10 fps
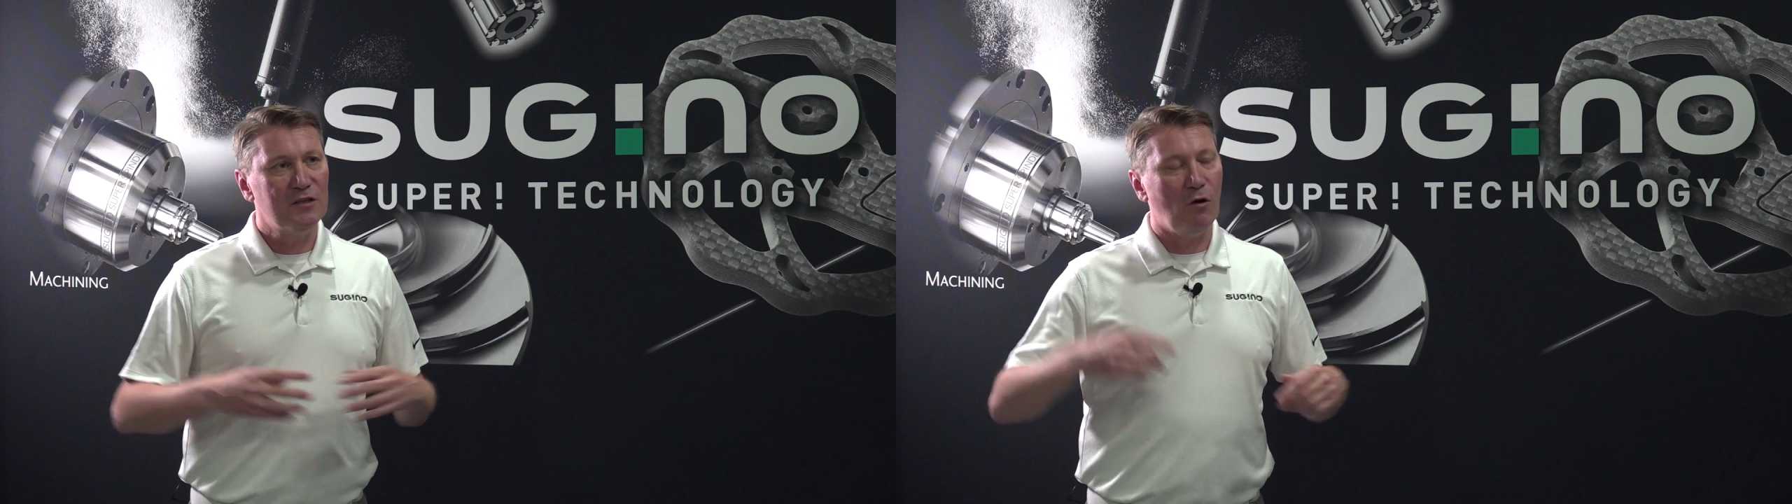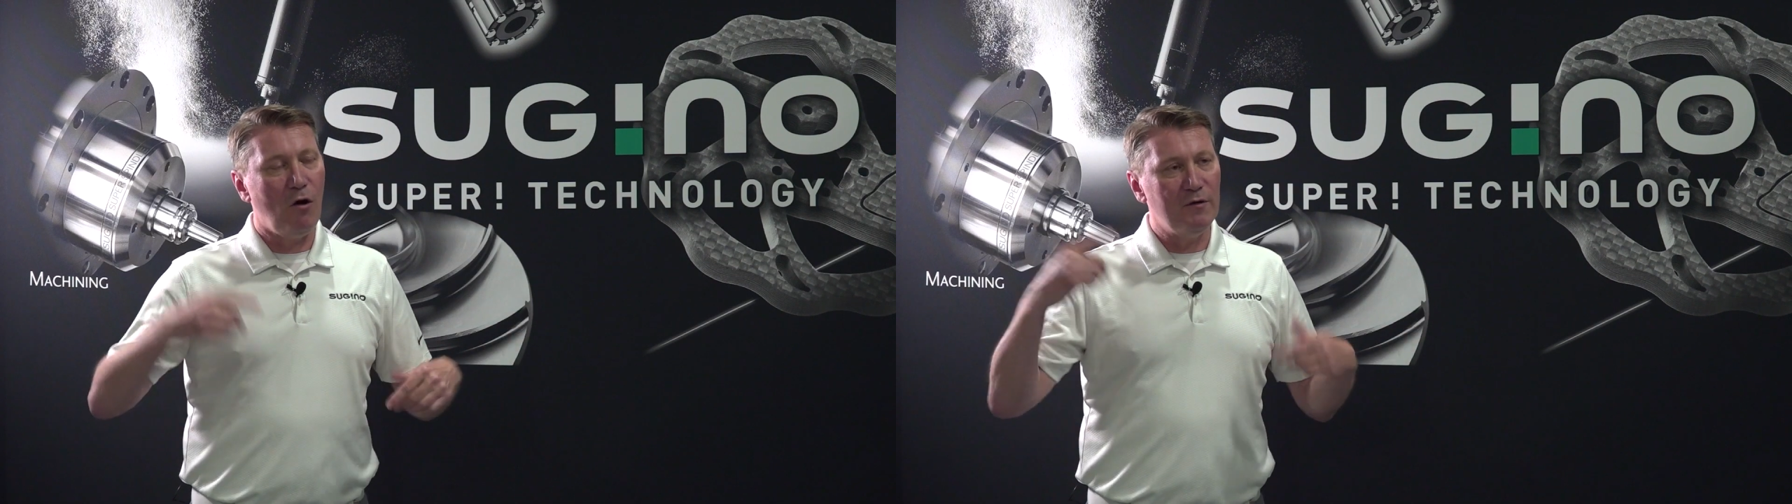
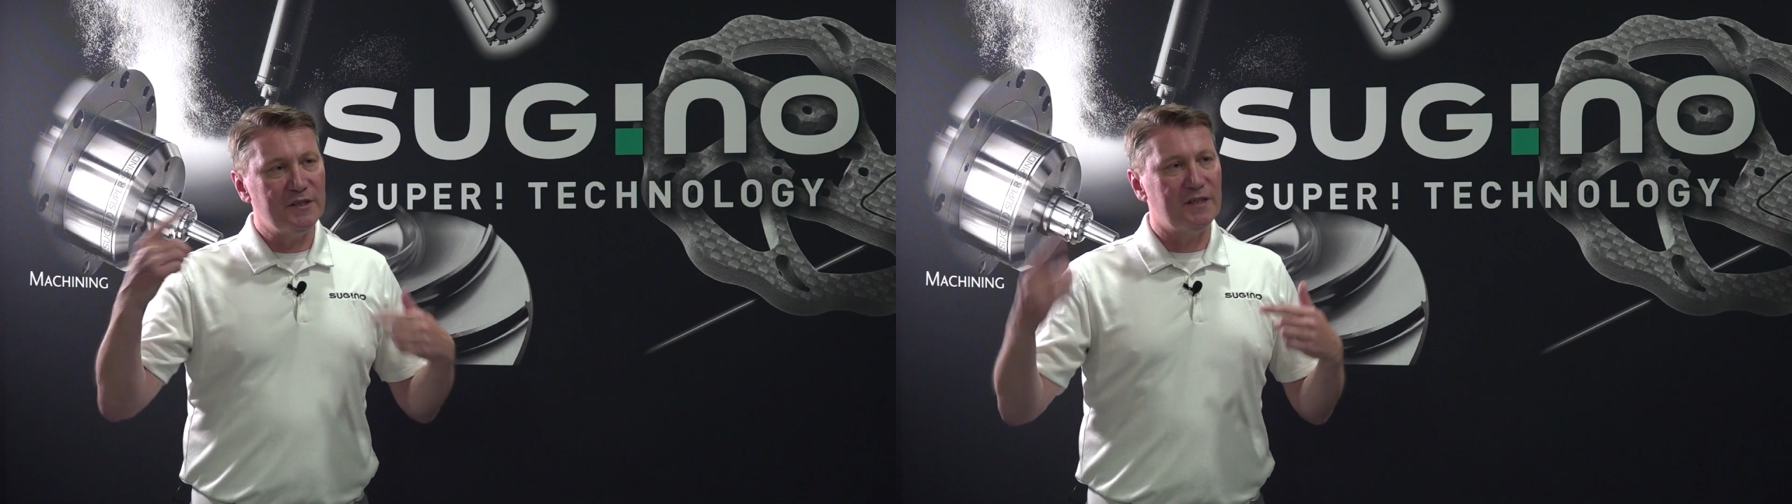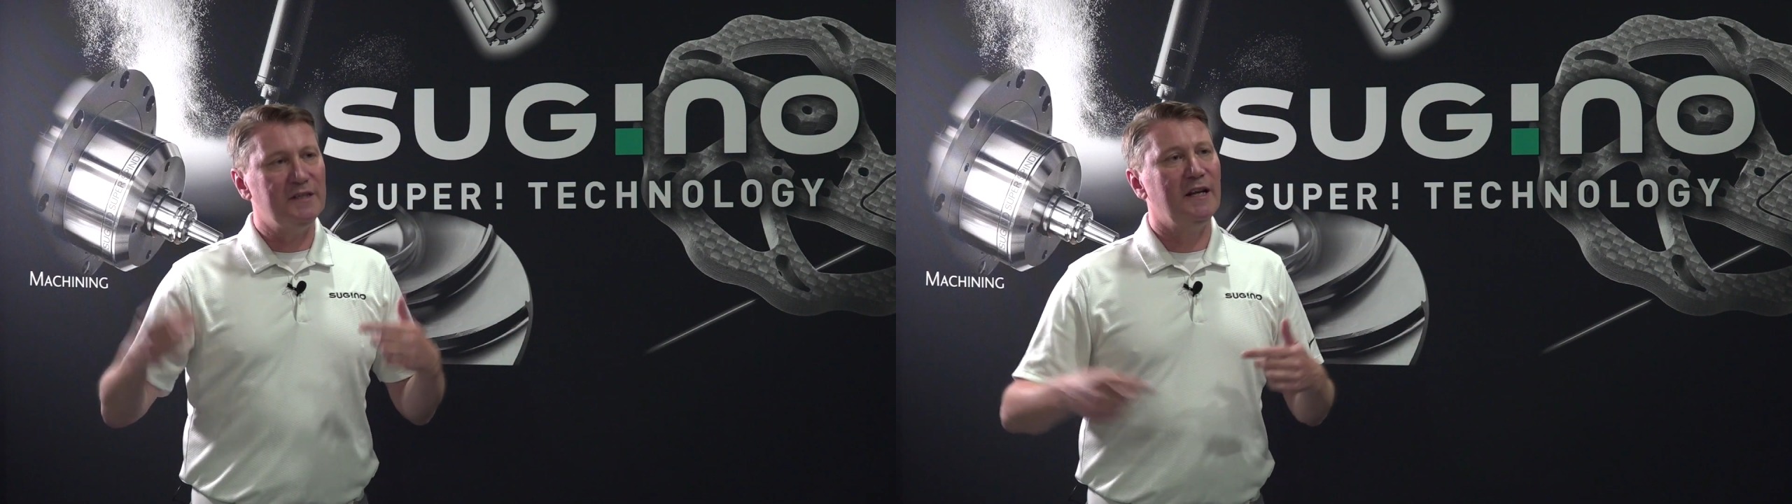So
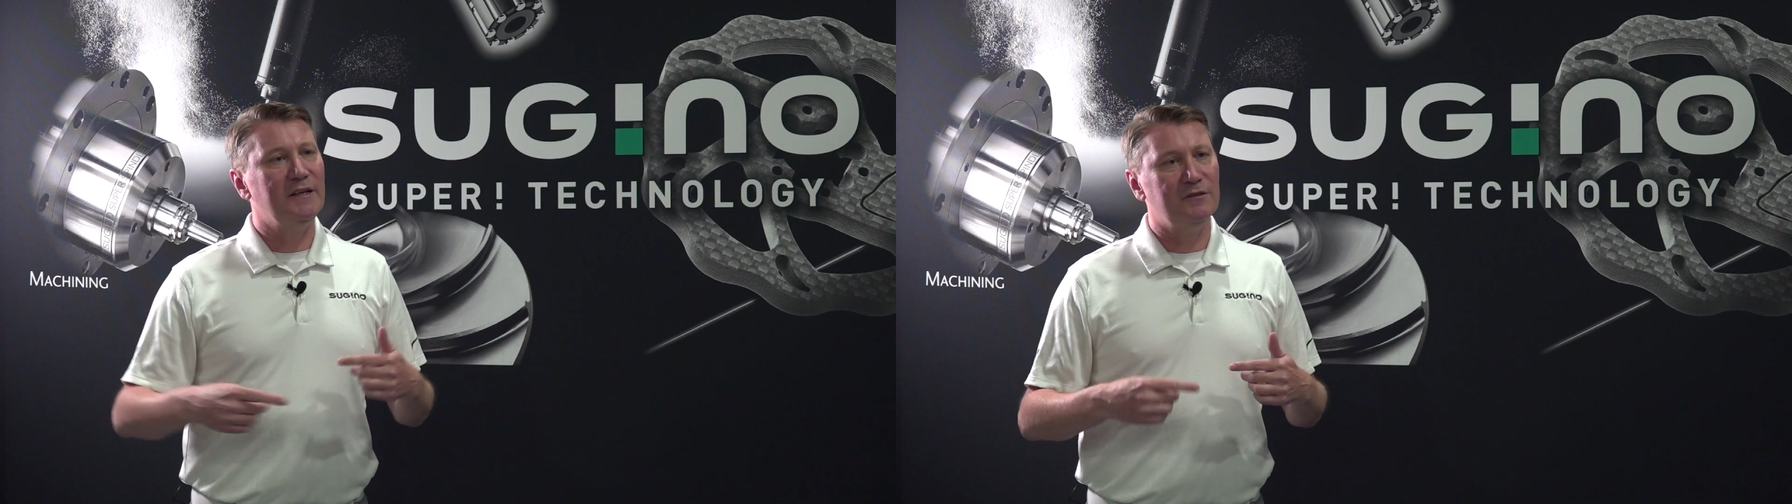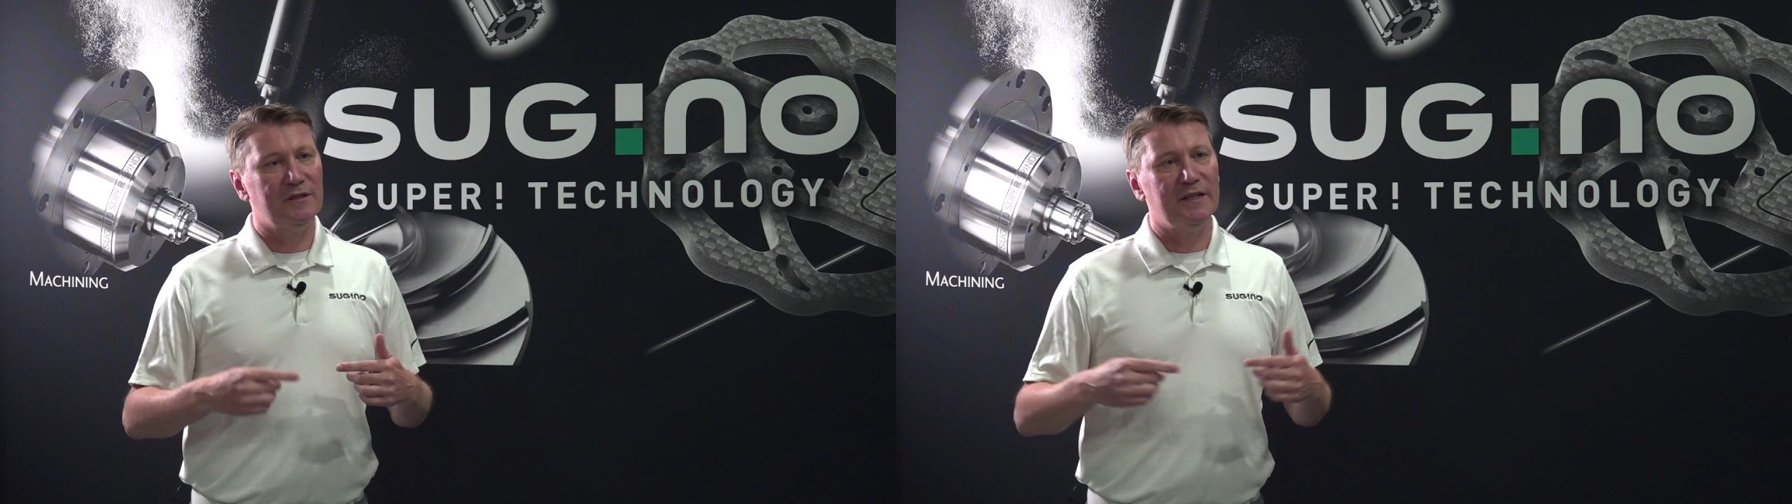always
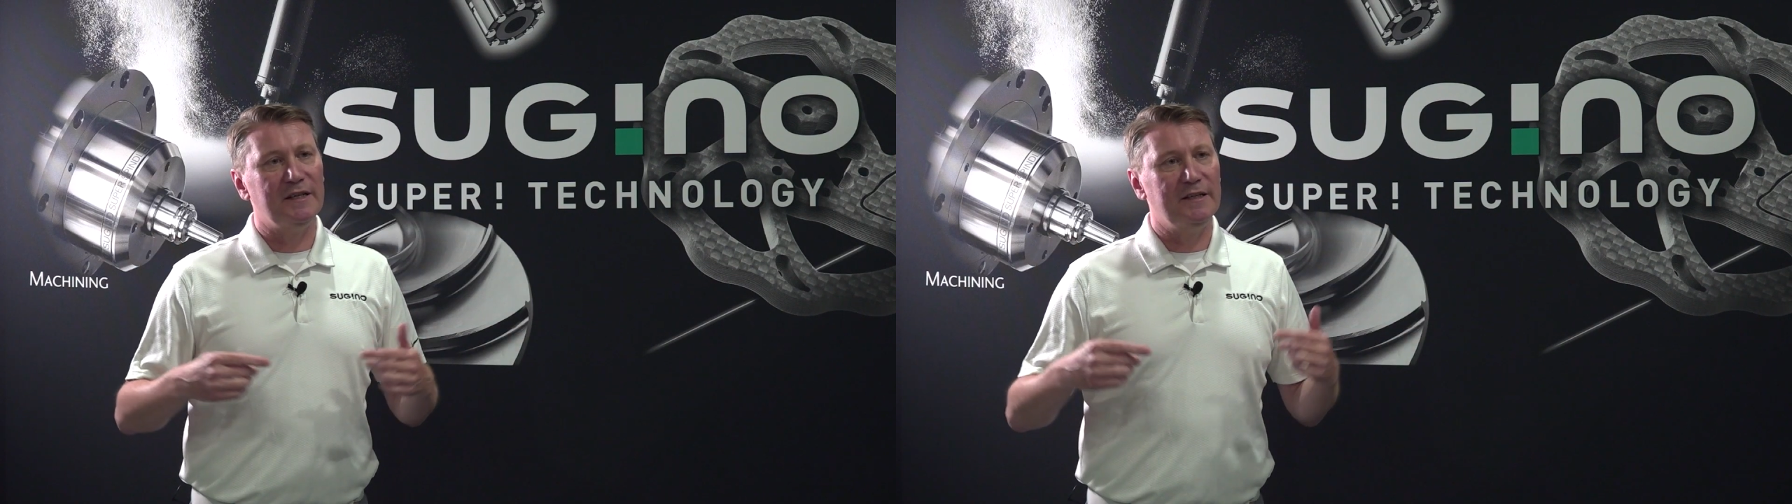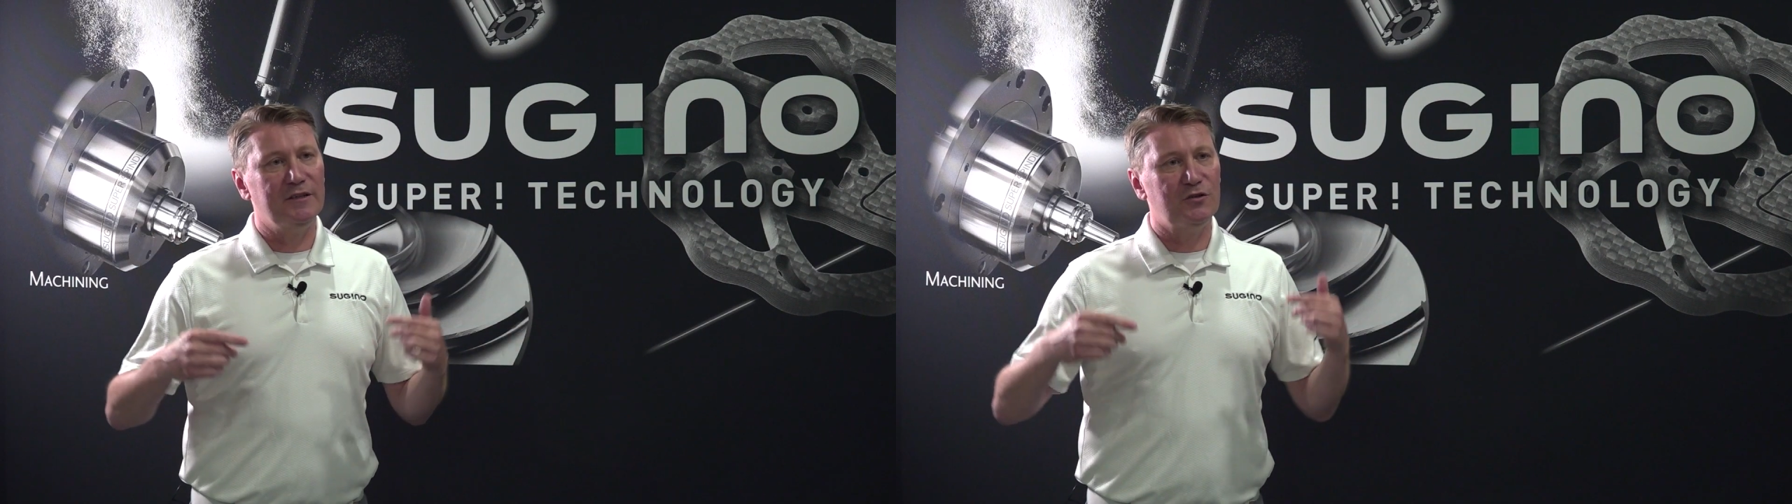
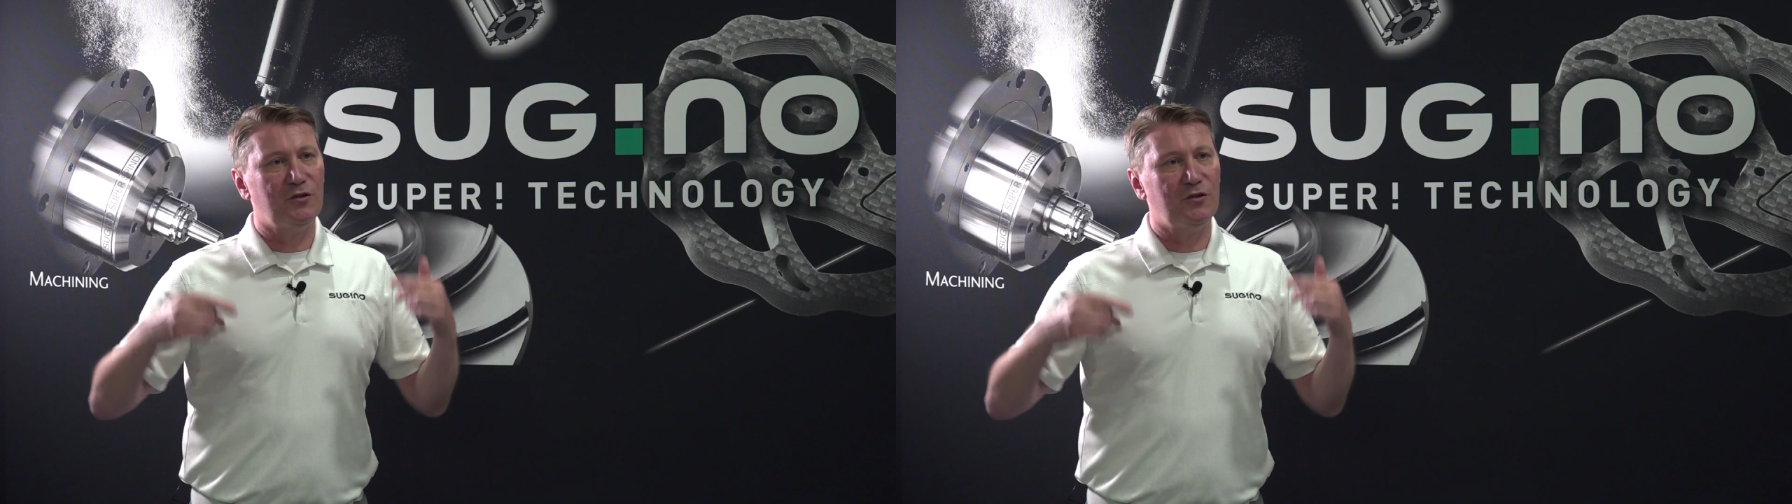continuously